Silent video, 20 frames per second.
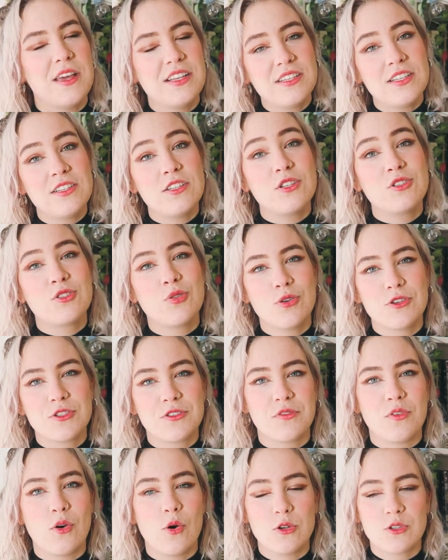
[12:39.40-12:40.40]
this is a sort
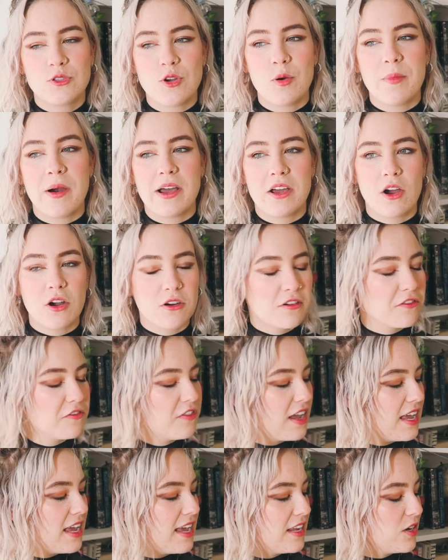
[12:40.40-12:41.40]
of
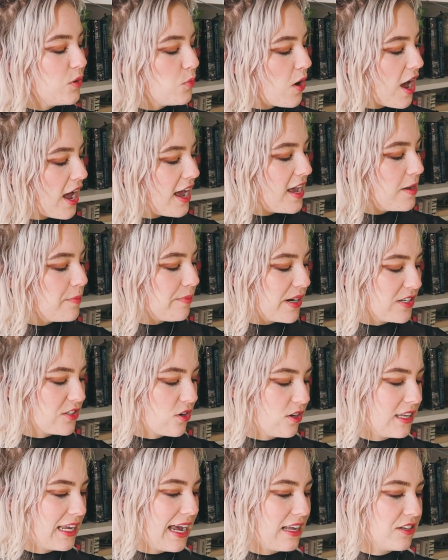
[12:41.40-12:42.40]
autobiography in a way by
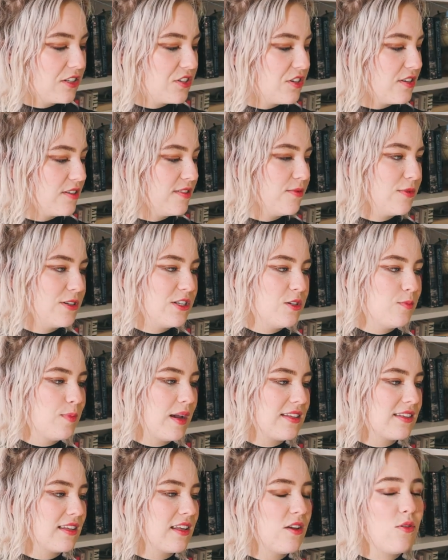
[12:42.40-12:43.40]
Dolly Alderton, which is
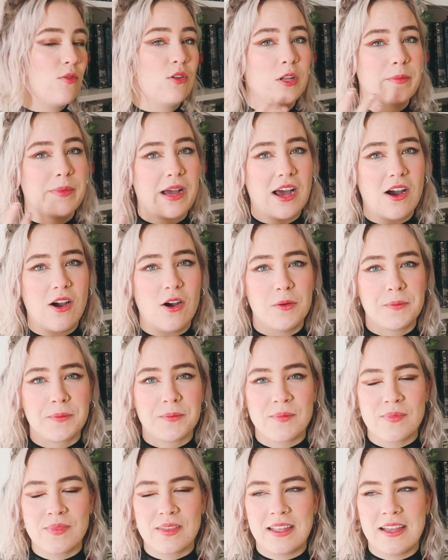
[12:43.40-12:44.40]
basically all about
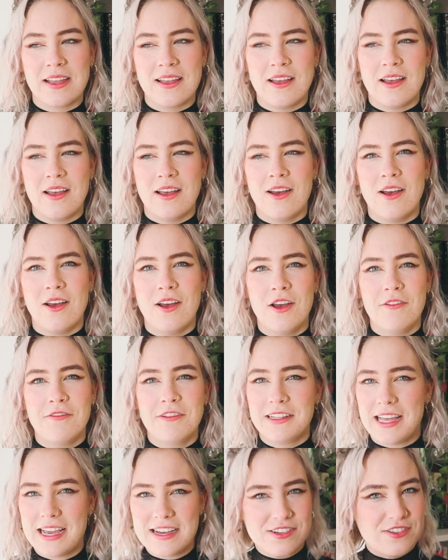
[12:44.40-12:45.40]
her
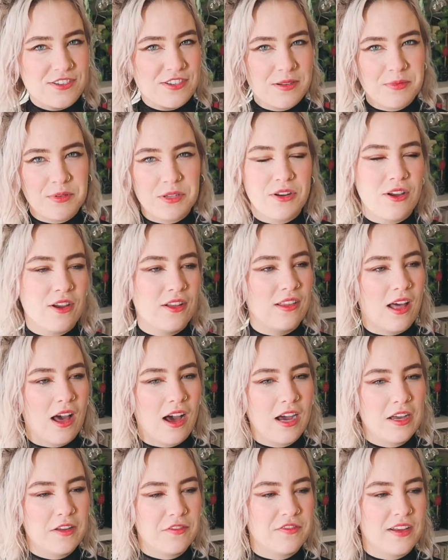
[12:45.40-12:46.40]
relationships in her
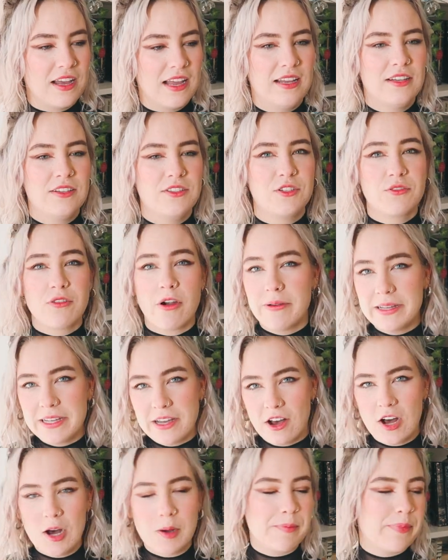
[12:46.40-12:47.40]
life and growing
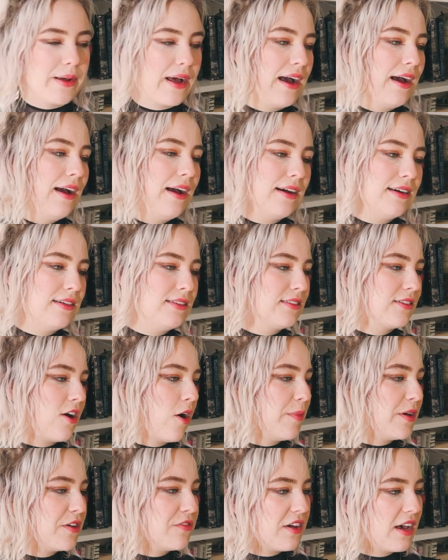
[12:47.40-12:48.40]
up and
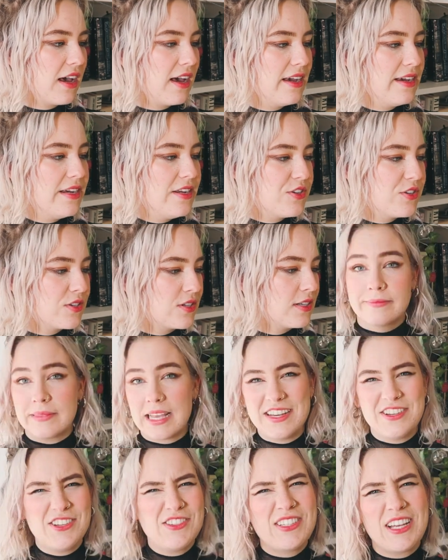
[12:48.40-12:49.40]
coming of age
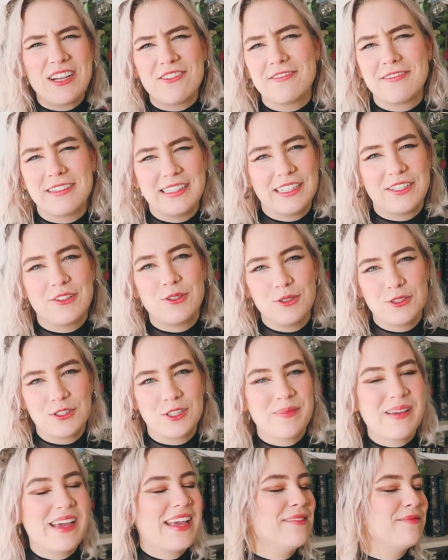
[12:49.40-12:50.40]
it just sounded really cool
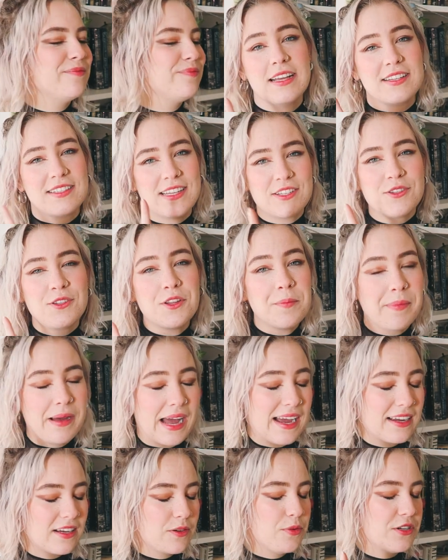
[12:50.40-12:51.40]
to me. It says on the
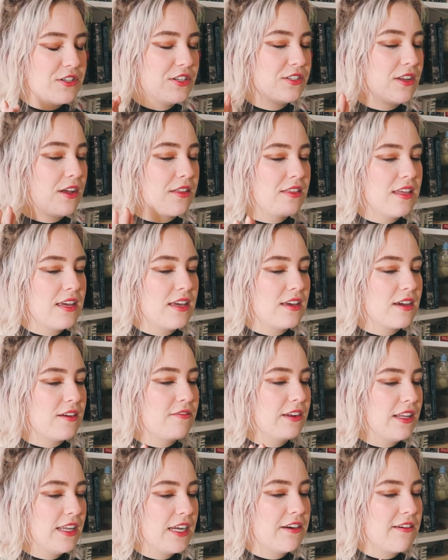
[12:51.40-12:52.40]
back, which is, I think, a
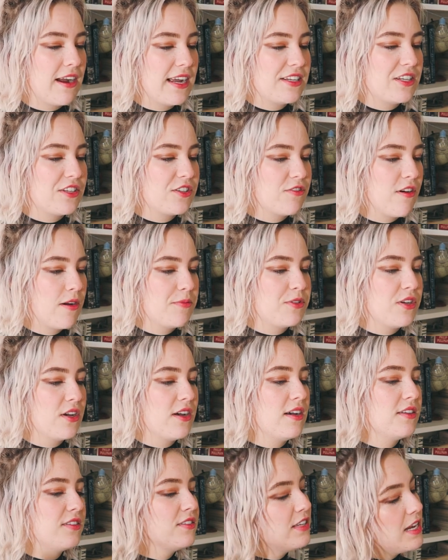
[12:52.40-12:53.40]
really great
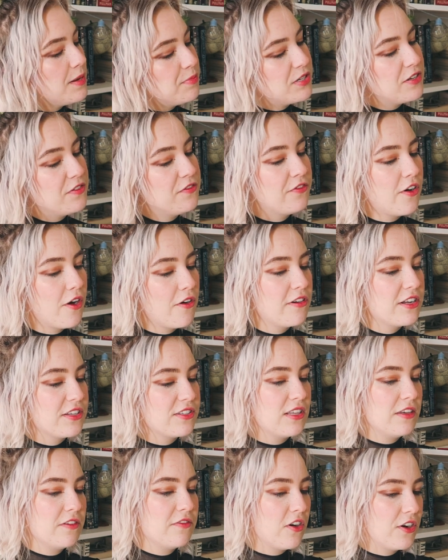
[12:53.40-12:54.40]
descriptor steeped in
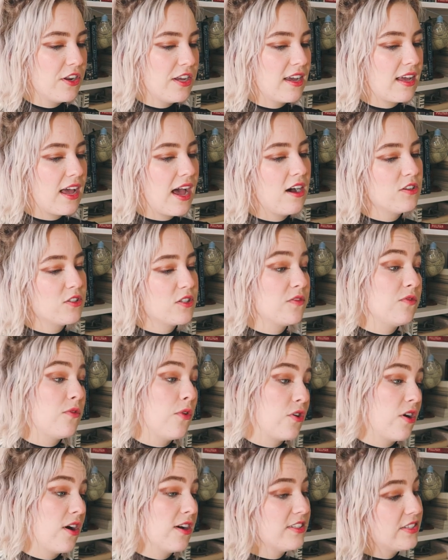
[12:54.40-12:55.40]
furiously funny accounts of
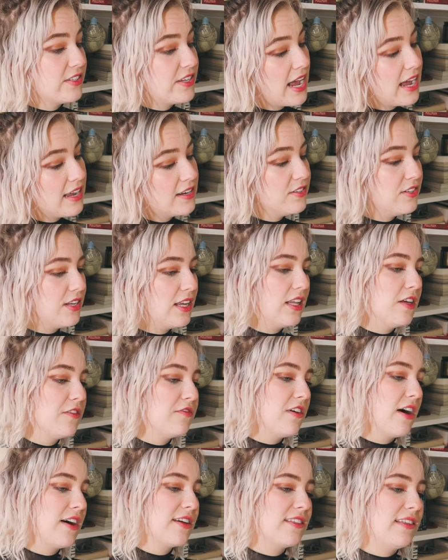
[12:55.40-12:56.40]
one night stands, ill
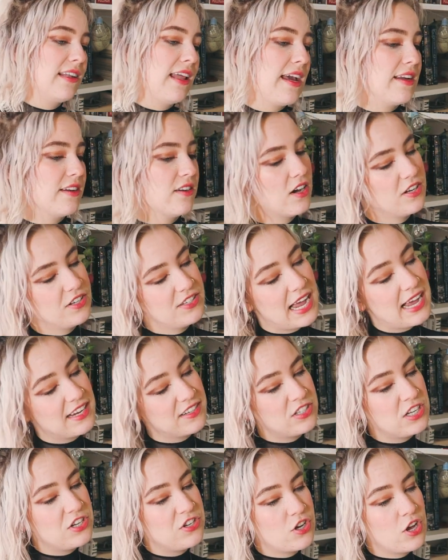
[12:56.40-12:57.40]
advised late night
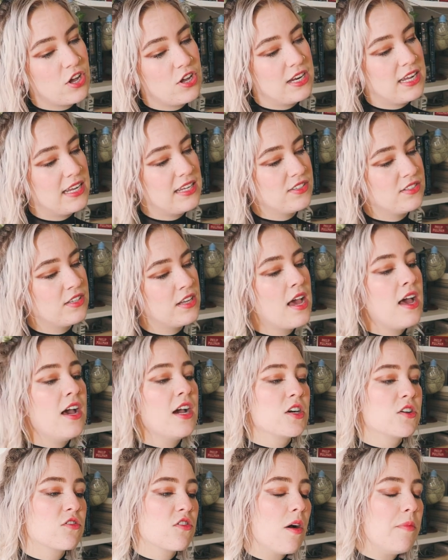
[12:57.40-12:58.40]
taxi journeys,
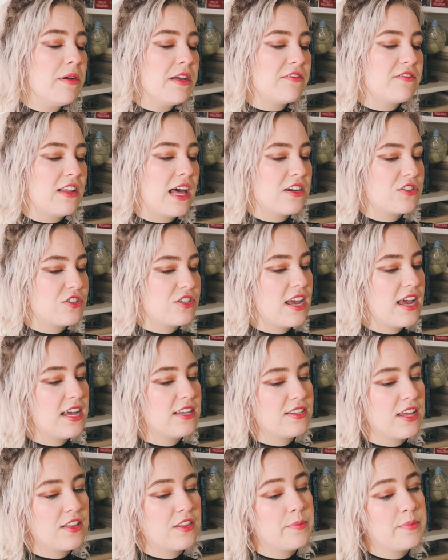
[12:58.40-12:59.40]
grubby flat
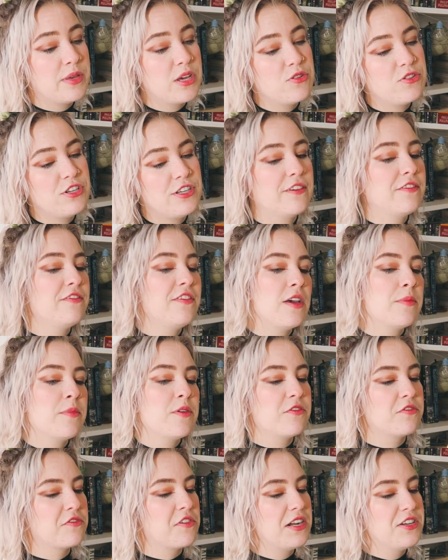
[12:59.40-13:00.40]
shares, and the beauty of
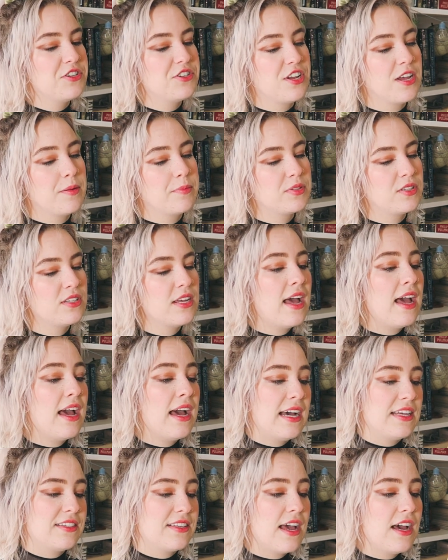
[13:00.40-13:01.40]
female friendships,
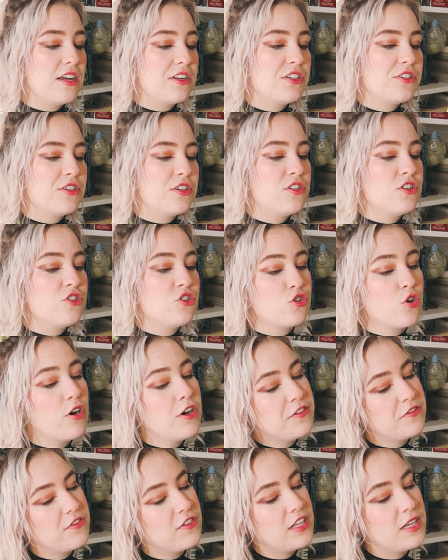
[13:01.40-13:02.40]
as Alderton
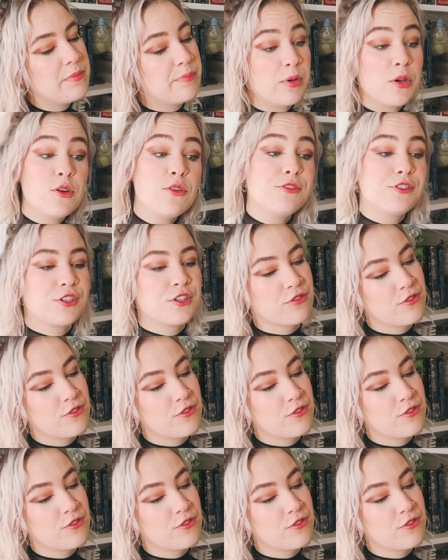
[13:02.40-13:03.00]
joyfully booze